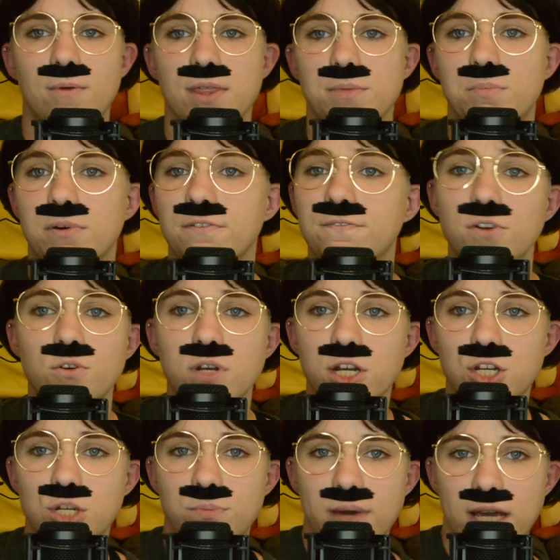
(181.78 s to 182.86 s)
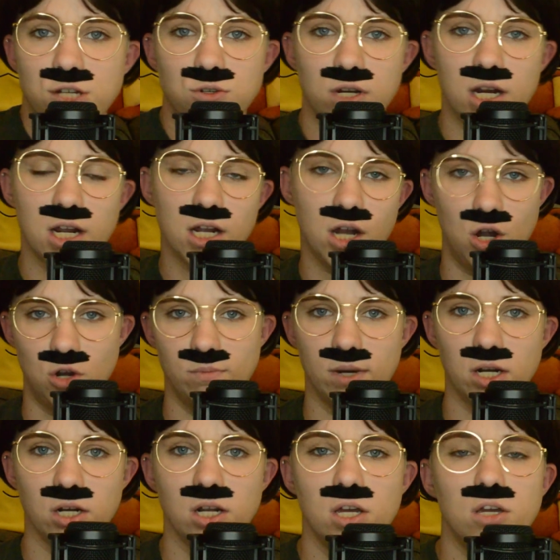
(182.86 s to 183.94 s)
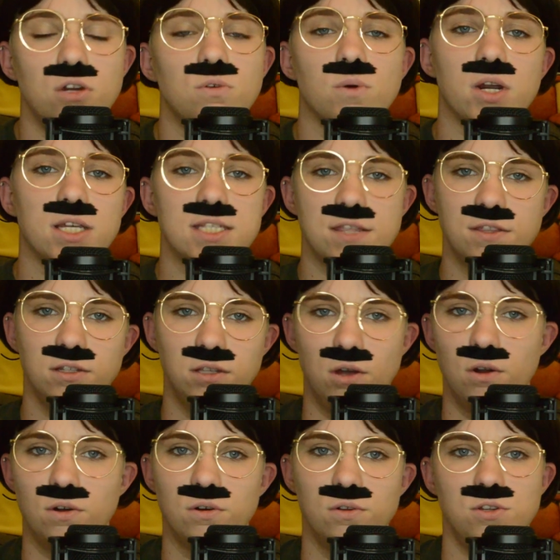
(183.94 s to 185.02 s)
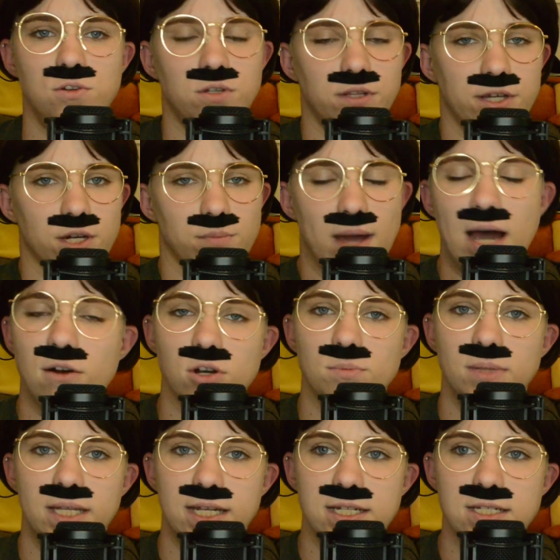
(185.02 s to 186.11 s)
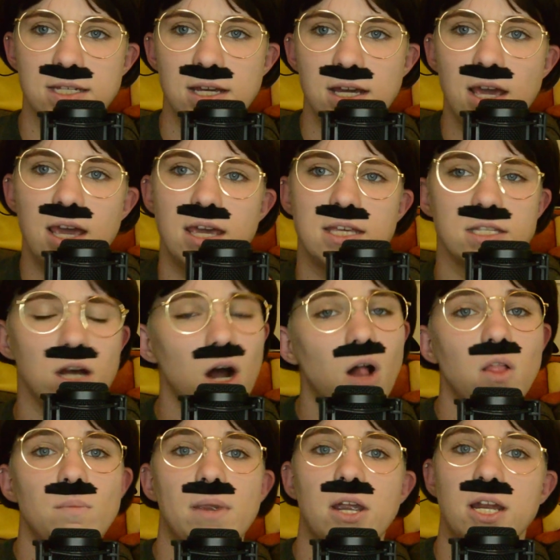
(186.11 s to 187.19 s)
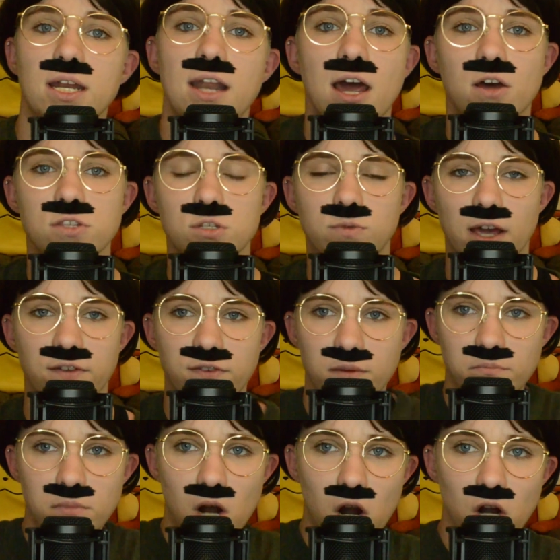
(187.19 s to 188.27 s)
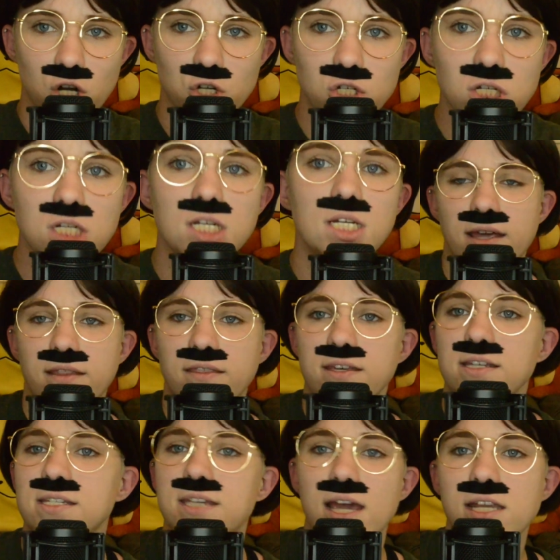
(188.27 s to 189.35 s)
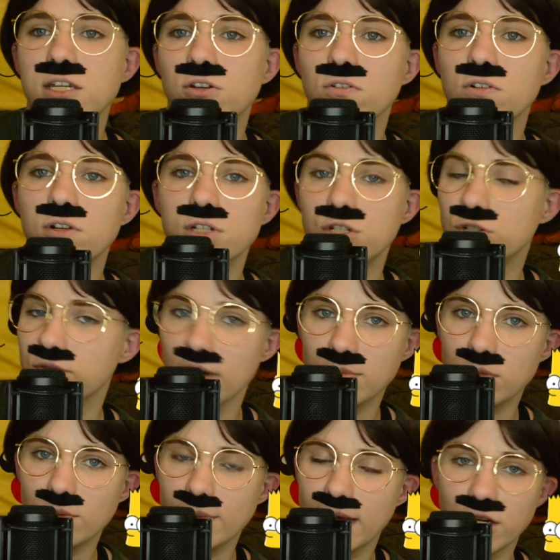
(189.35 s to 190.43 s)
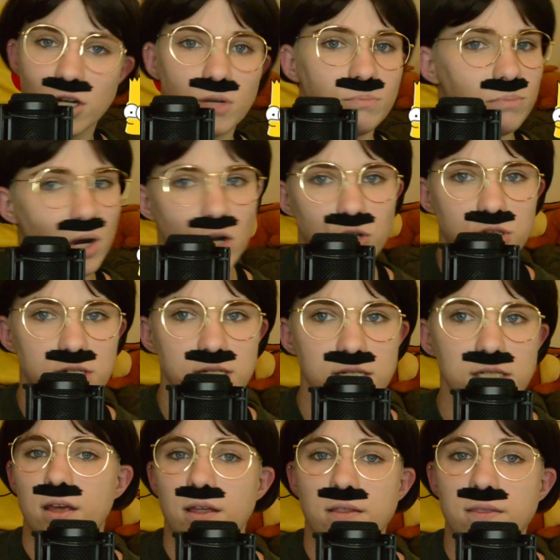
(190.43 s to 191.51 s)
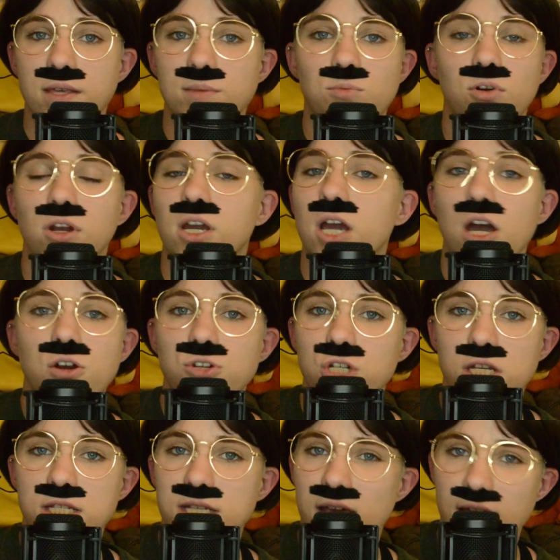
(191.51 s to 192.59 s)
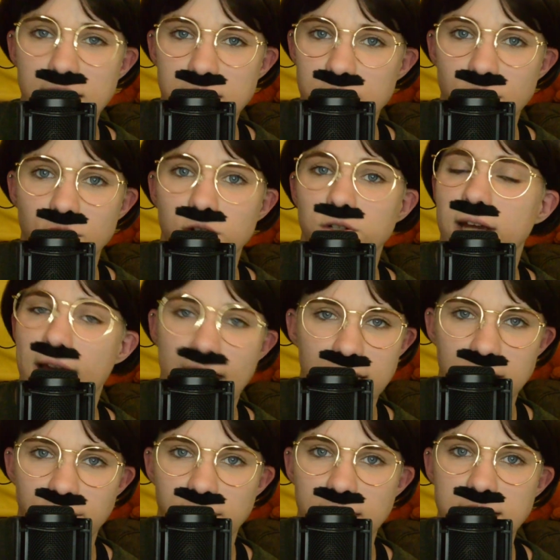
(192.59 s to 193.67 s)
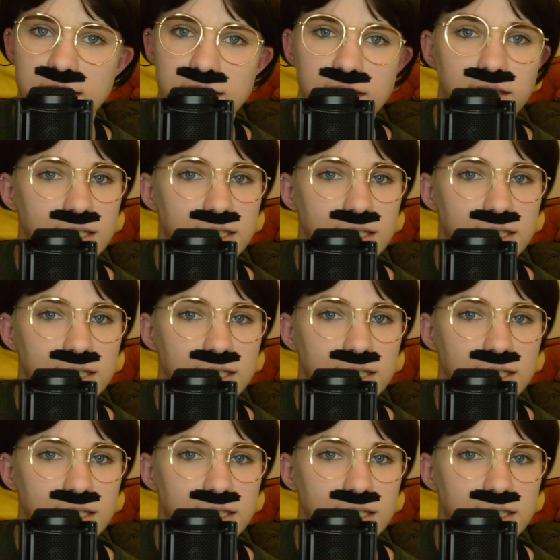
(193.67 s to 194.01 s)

with buffoonish patriarch Homer, who works at the local nuclear power plant, his all American housewife Marge, the 10 year old troublemaker Bart, the precocious 8 year old activist